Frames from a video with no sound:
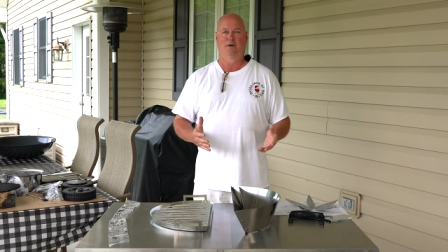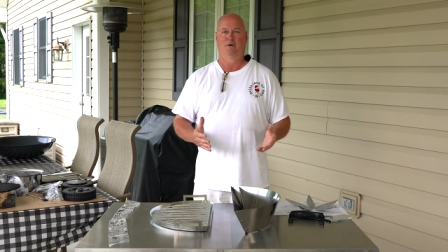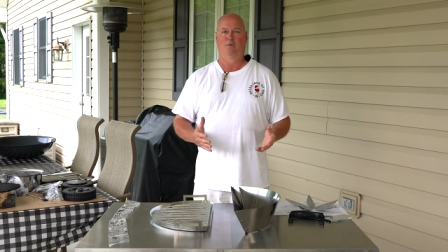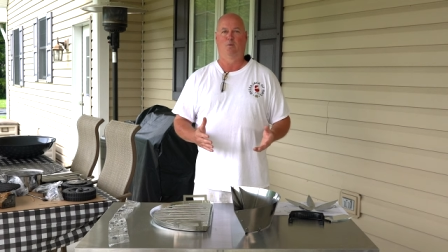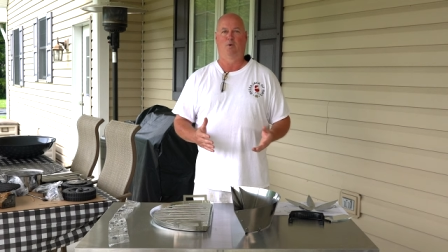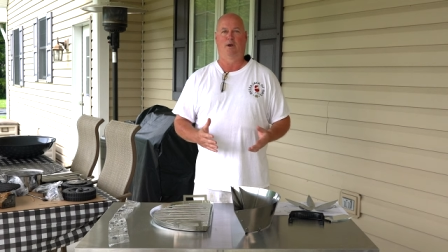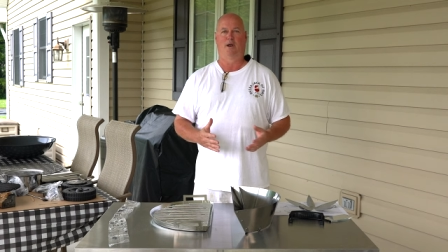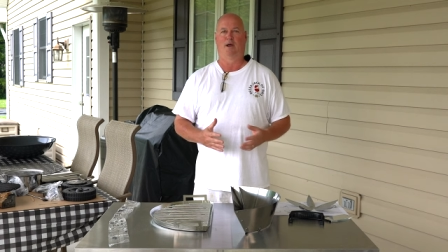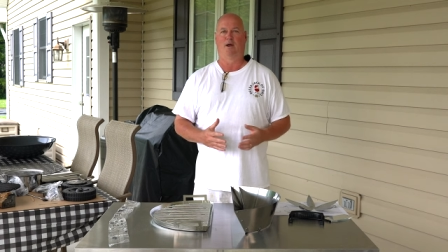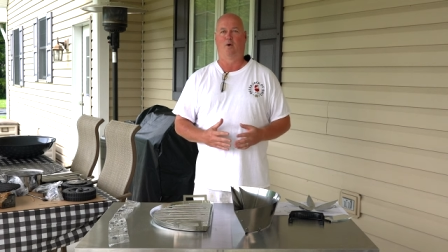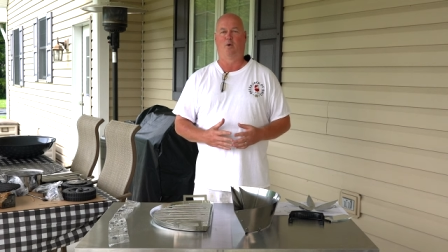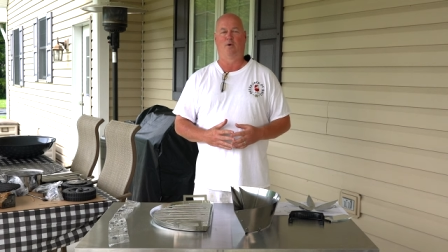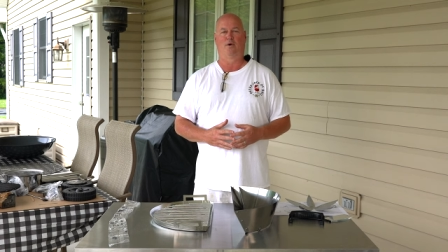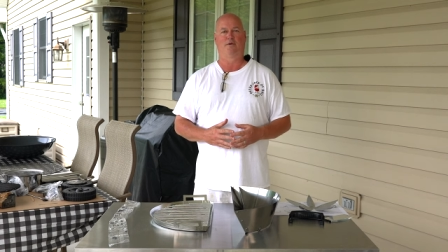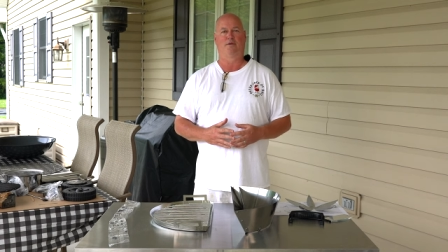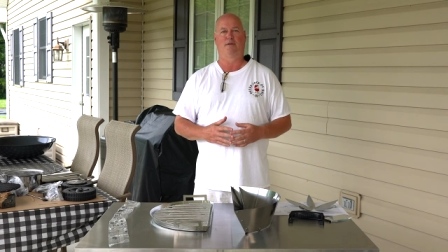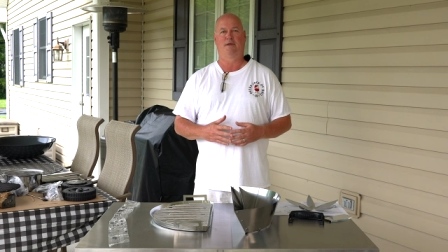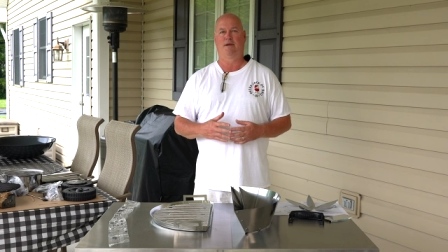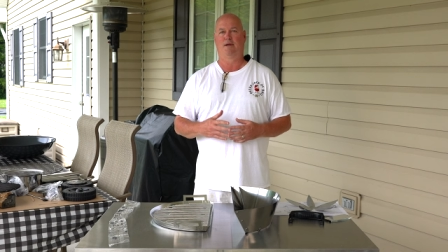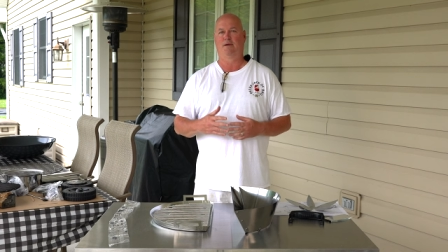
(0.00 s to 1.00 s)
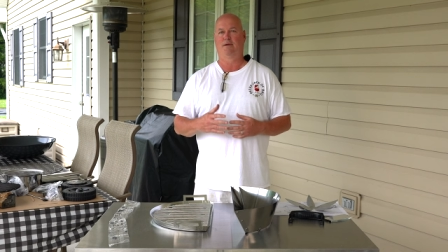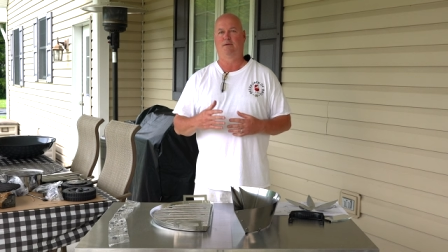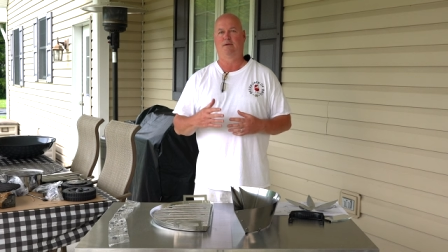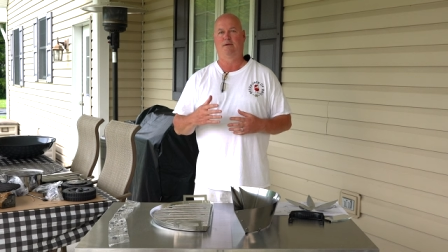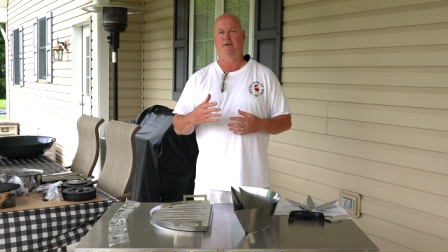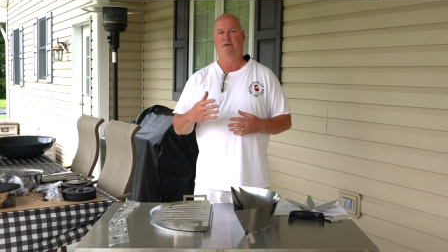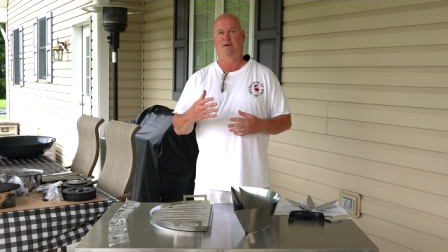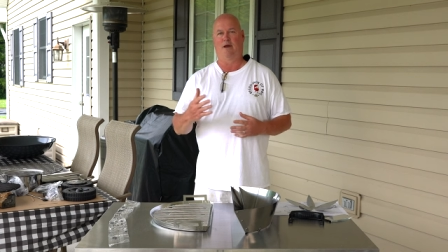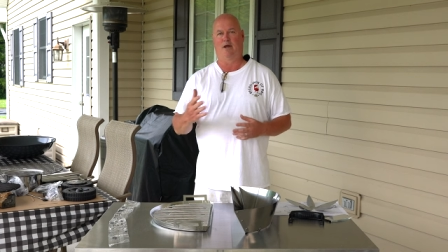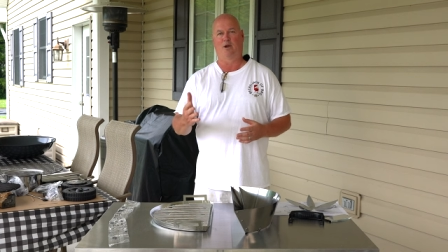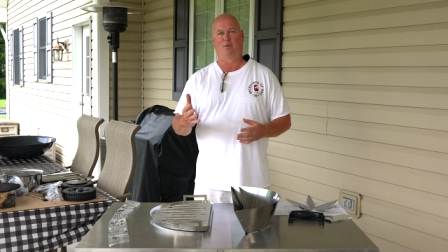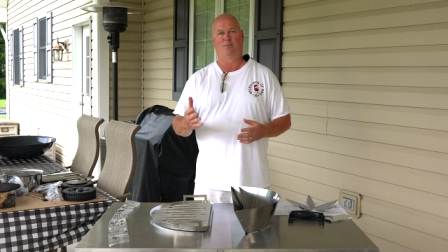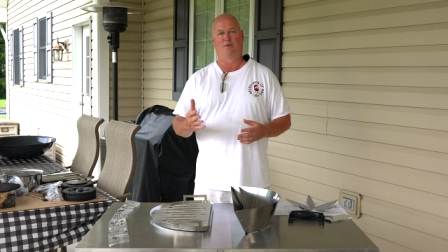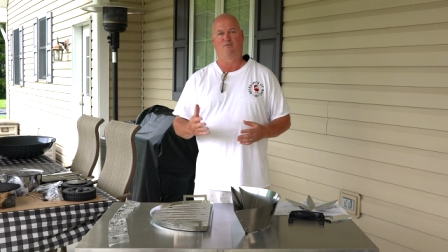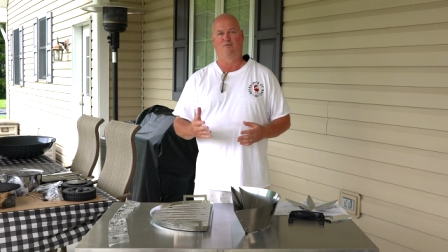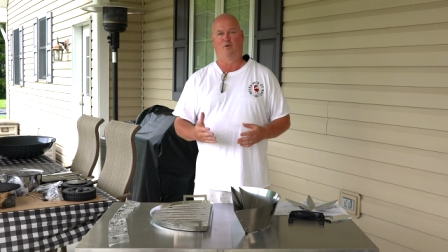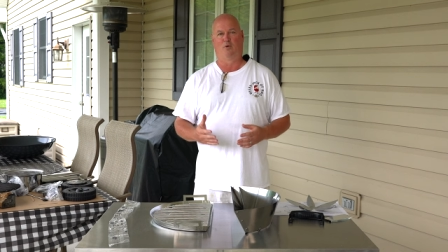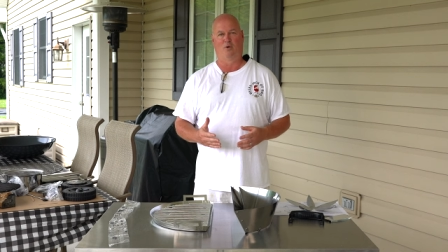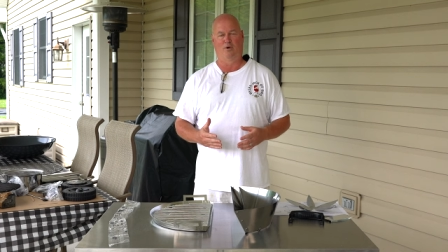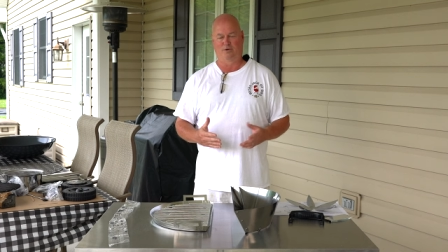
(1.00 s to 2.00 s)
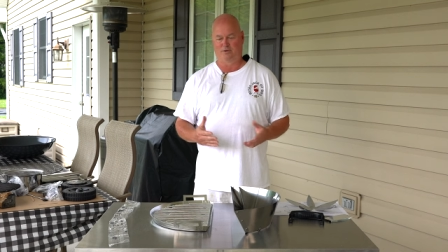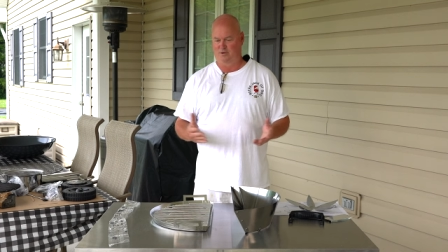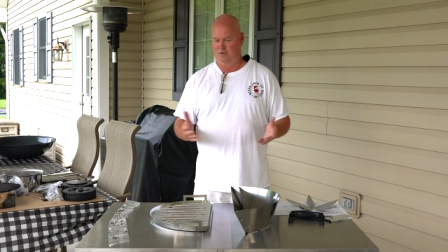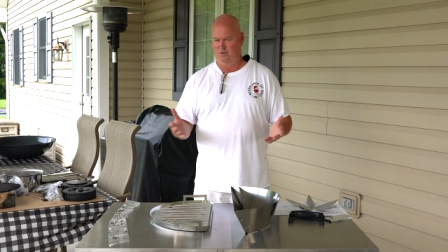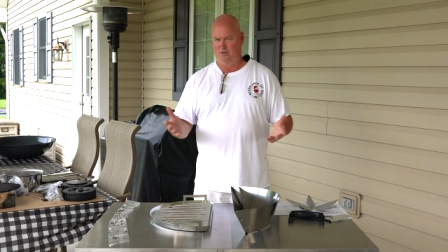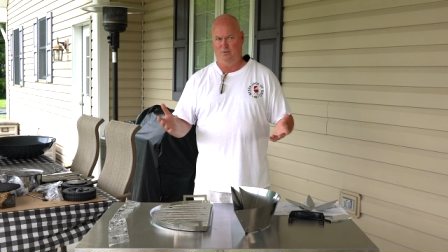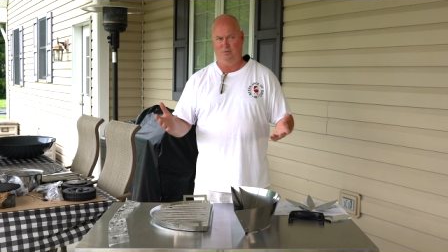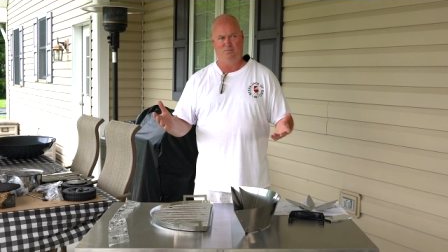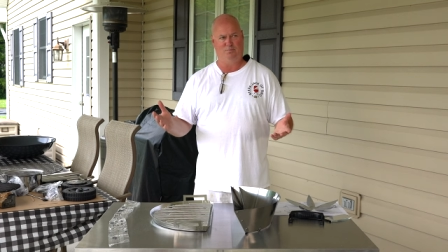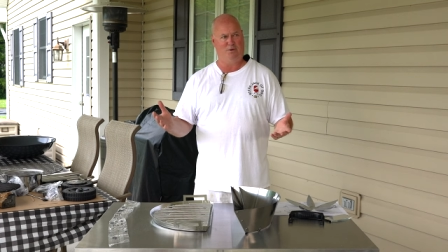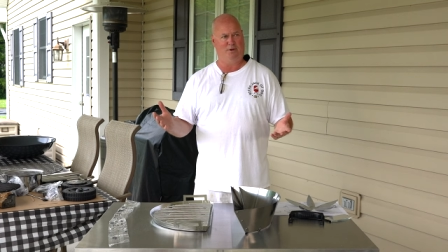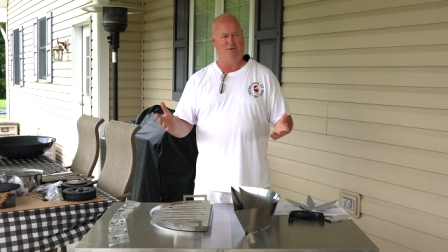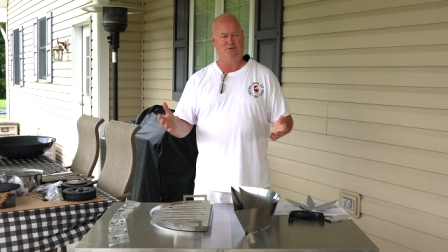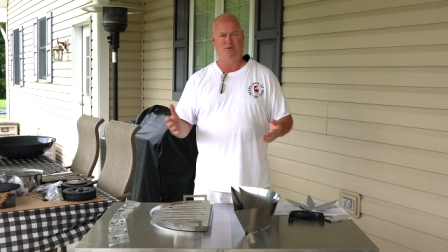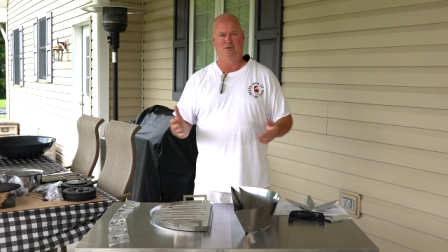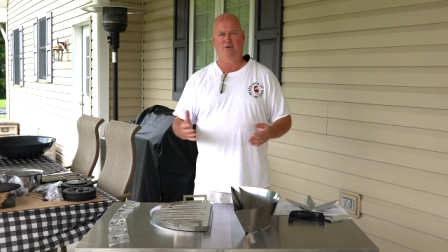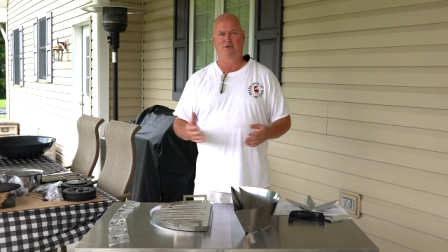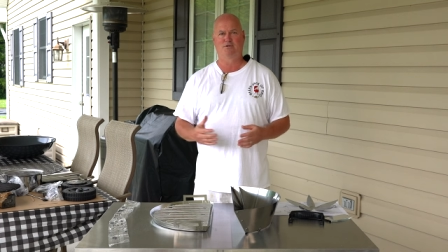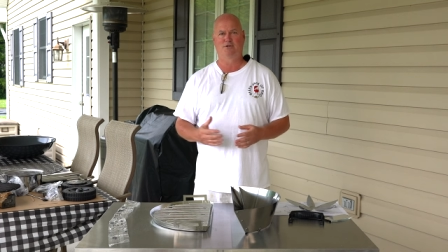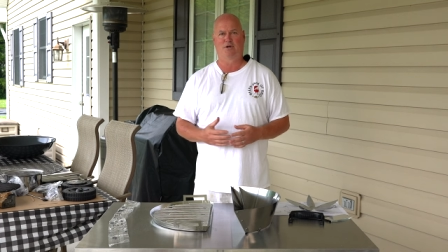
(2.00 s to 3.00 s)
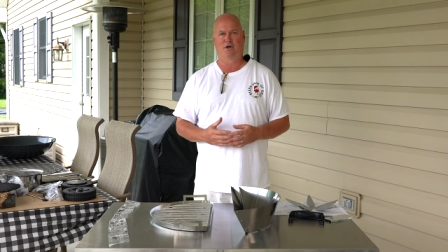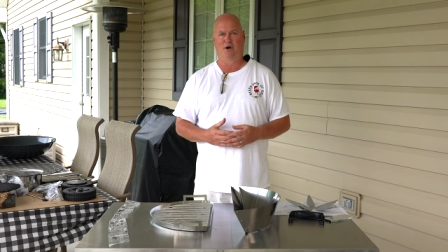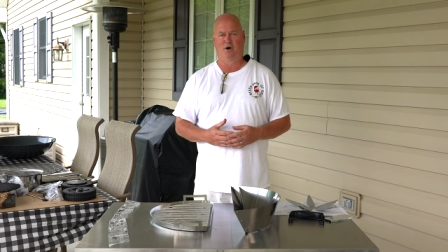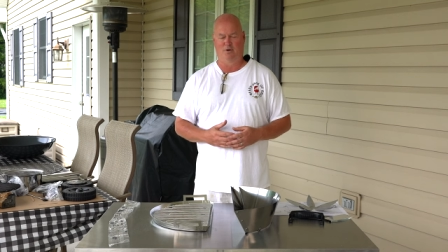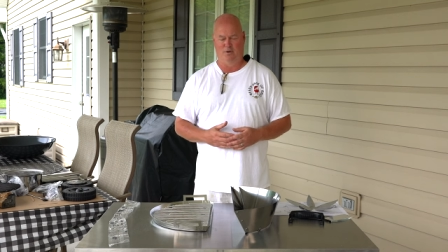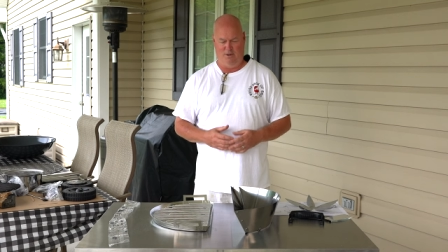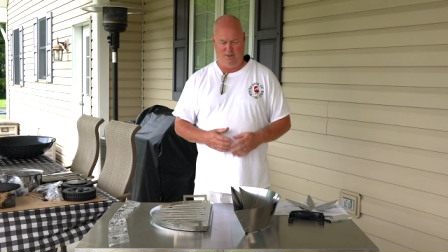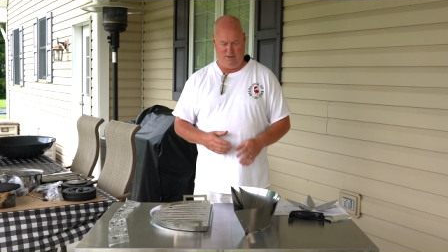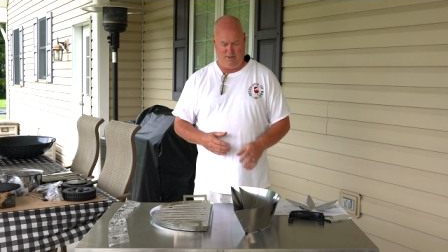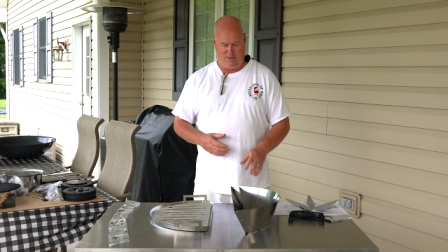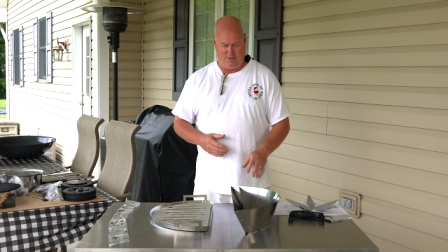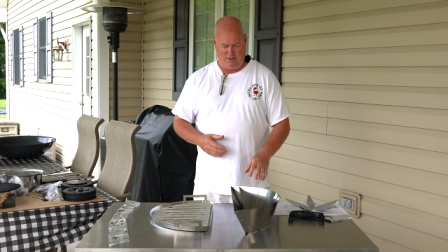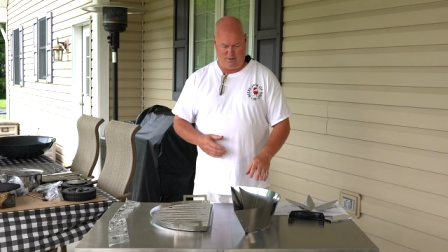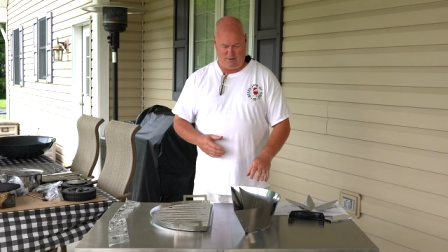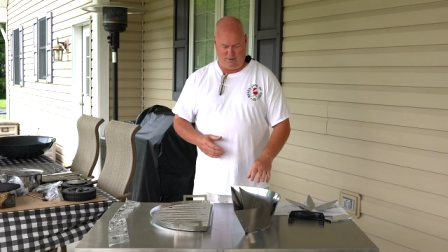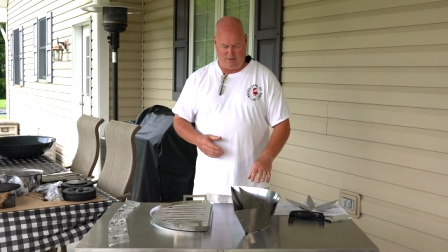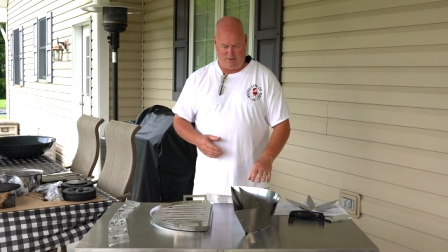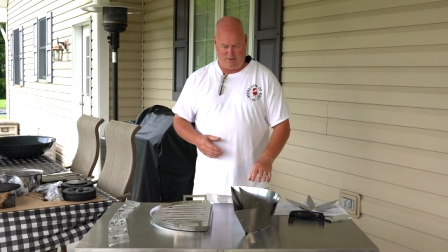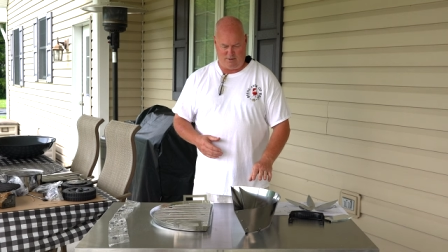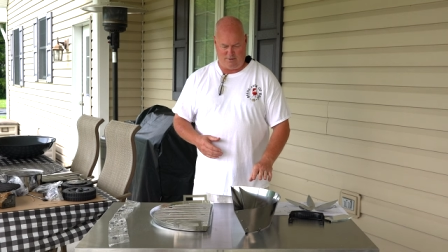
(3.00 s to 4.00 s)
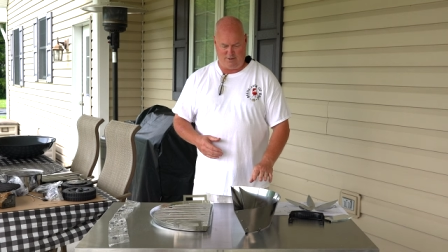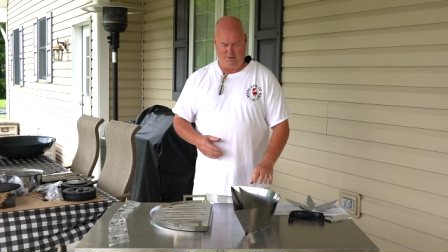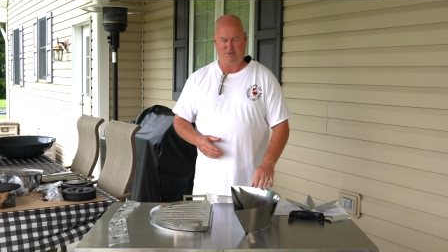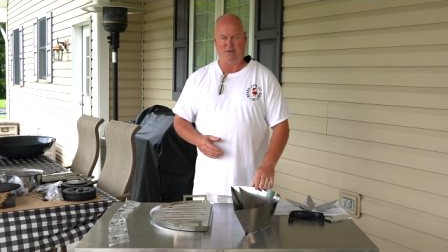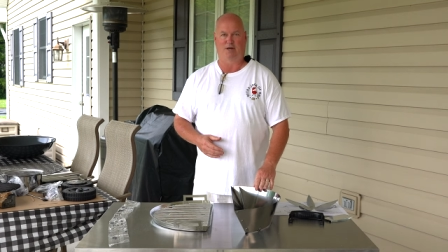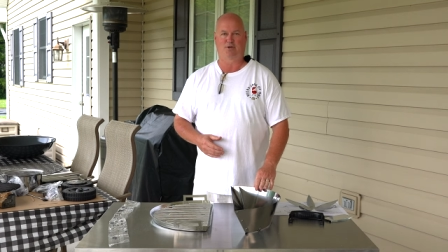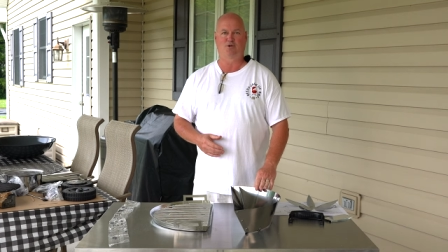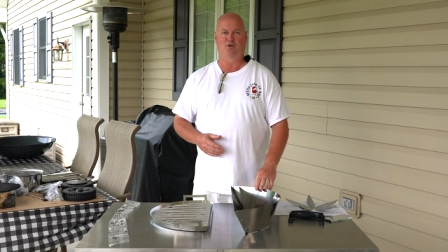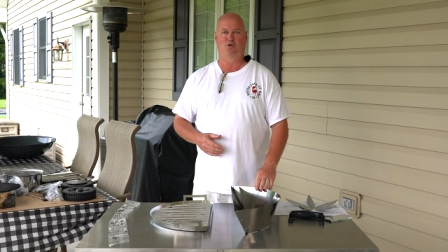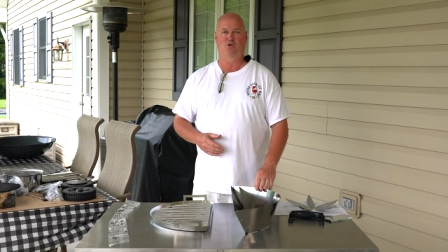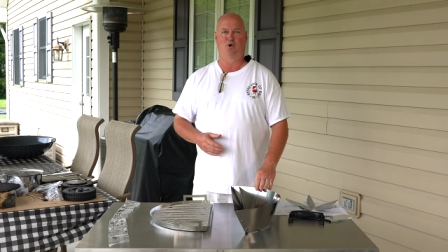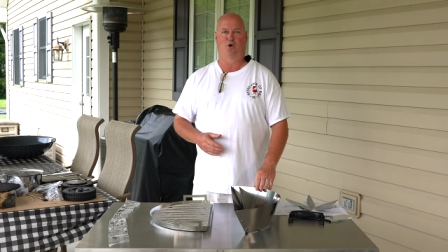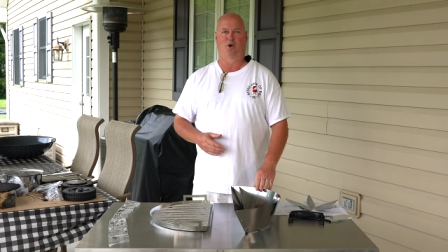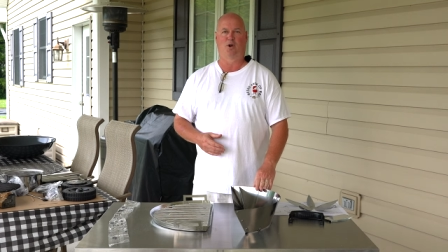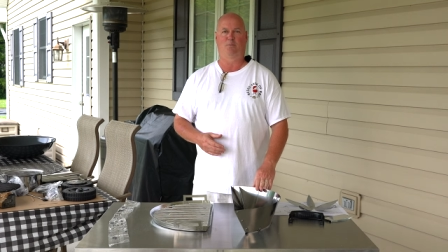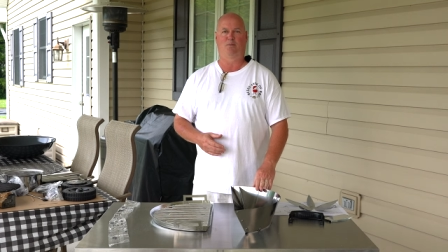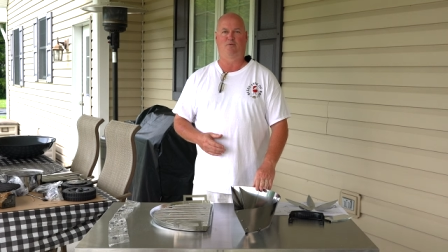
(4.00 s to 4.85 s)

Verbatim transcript: When I ordered the kettle before, two plus years ago, this actually showed up